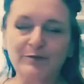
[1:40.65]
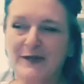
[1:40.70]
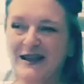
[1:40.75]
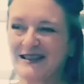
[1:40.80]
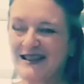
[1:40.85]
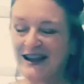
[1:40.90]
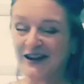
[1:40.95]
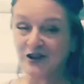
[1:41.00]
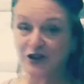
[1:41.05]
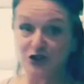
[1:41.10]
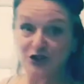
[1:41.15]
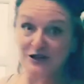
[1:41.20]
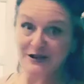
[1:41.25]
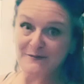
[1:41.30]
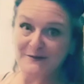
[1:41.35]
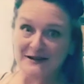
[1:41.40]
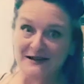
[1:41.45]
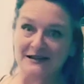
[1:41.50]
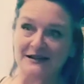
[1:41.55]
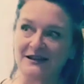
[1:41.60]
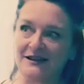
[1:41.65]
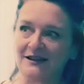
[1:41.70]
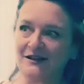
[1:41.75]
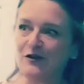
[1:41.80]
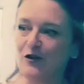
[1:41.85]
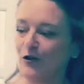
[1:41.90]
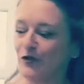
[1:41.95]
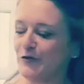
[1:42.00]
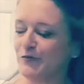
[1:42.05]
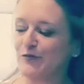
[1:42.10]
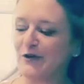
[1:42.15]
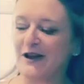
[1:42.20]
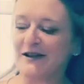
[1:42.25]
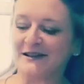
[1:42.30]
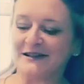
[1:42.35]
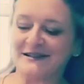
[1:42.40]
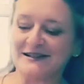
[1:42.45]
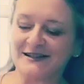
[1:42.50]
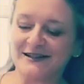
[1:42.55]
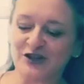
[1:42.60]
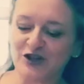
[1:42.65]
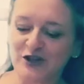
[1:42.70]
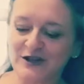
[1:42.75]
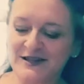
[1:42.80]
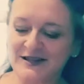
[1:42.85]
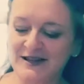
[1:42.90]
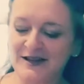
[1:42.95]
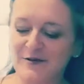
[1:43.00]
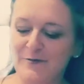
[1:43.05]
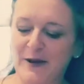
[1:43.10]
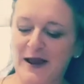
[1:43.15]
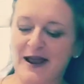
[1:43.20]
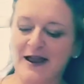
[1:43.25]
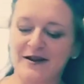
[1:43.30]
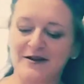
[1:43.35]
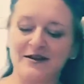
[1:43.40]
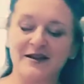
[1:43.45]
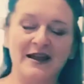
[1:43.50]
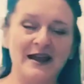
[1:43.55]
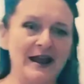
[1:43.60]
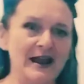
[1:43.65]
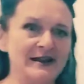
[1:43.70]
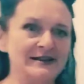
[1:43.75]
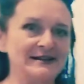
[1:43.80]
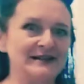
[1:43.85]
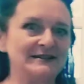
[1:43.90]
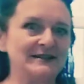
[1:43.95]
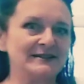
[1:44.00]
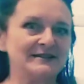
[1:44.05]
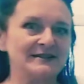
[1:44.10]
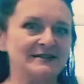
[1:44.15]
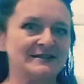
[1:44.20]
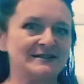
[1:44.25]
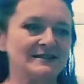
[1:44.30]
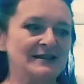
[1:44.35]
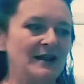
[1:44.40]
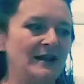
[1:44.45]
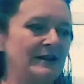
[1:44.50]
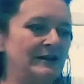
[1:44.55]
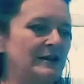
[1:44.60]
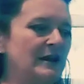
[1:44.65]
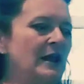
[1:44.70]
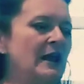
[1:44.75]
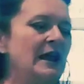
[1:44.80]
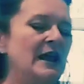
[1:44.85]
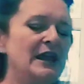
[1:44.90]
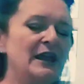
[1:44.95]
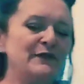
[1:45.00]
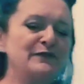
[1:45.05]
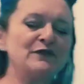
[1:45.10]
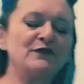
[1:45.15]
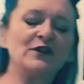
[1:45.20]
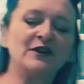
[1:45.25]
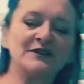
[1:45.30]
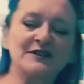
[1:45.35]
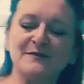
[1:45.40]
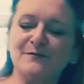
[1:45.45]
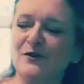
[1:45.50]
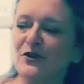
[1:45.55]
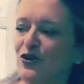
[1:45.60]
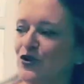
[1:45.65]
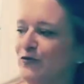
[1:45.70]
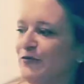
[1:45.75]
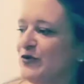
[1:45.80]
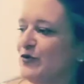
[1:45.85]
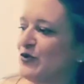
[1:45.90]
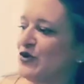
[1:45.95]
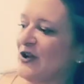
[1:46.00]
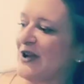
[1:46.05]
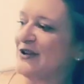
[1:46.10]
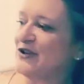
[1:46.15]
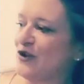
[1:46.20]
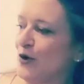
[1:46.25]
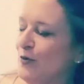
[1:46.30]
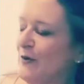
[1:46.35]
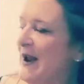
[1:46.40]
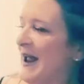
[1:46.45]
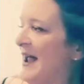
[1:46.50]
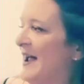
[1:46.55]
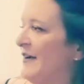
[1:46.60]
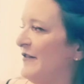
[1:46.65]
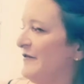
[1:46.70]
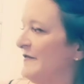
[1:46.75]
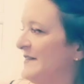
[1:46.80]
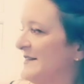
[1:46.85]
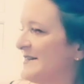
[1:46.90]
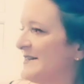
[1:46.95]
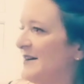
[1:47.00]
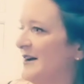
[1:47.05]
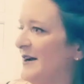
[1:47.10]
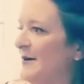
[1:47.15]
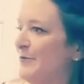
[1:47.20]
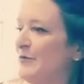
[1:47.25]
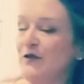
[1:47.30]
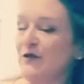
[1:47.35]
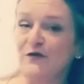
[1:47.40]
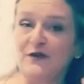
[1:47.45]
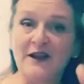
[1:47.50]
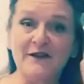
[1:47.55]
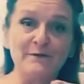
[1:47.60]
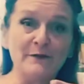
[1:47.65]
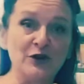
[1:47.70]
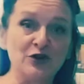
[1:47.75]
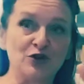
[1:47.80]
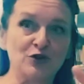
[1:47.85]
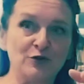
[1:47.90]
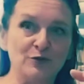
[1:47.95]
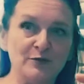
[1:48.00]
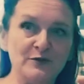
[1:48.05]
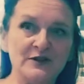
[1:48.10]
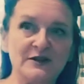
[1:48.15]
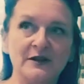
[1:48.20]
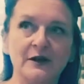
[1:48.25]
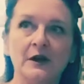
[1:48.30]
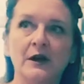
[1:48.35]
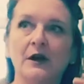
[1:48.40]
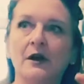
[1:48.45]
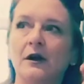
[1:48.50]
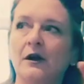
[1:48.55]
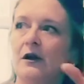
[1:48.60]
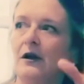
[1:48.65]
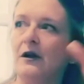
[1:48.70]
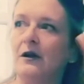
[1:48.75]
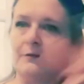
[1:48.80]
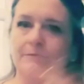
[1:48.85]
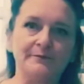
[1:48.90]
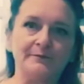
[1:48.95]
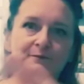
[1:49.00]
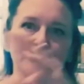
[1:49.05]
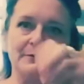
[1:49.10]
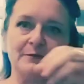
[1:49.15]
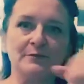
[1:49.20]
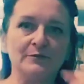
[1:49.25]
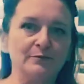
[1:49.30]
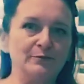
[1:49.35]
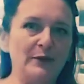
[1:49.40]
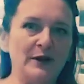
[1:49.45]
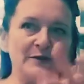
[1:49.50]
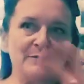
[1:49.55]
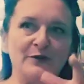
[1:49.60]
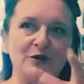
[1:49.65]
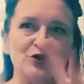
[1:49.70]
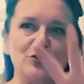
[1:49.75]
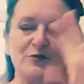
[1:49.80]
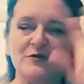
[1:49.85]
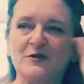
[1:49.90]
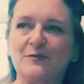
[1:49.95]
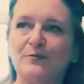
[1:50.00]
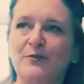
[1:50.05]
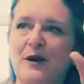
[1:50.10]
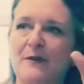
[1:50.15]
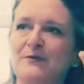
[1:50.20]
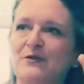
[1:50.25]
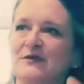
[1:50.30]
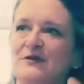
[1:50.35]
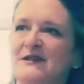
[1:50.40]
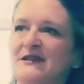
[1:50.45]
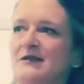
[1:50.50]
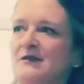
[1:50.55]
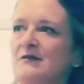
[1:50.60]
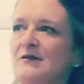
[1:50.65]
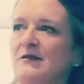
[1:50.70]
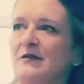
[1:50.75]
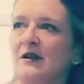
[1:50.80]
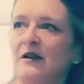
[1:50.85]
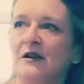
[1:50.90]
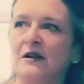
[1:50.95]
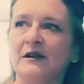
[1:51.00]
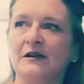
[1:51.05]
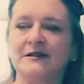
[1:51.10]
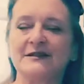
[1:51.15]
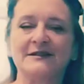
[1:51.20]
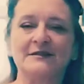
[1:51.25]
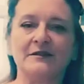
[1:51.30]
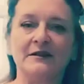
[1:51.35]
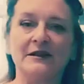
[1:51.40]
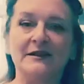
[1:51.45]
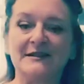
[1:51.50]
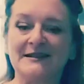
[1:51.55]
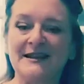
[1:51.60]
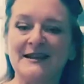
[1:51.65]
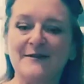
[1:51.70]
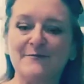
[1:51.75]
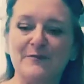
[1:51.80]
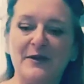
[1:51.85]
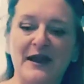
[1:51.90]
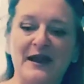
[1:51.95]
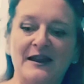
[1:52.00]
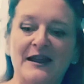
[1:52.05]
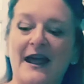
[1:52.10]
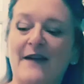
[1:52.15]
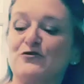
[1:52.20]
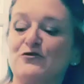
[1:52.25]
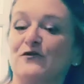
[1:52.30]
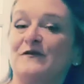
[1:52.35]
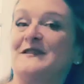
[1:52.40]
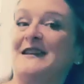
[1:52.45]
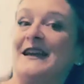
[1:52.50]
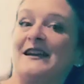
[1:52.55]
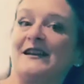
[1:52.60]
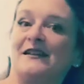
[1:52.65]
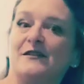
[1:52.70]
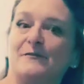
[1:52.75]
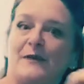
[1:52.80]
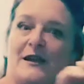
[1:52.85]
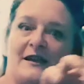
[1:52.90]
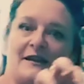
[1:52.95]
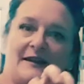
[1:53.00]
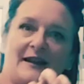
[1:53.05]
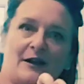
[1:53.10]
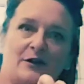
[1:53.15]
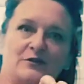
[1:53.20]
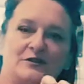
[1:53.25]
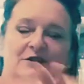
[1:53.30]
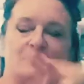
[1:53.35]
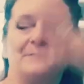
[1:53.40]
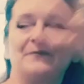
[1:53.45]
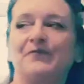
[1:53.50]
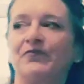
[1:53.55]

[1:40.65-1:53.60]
Make that GBD, golden brown and delicious, in a pan, and set that to the side. If you've got some mushrooms, which I don't have this time, but if you have mushrooms, button mushrooms, pop those in the same pan after you've taken the bacon out.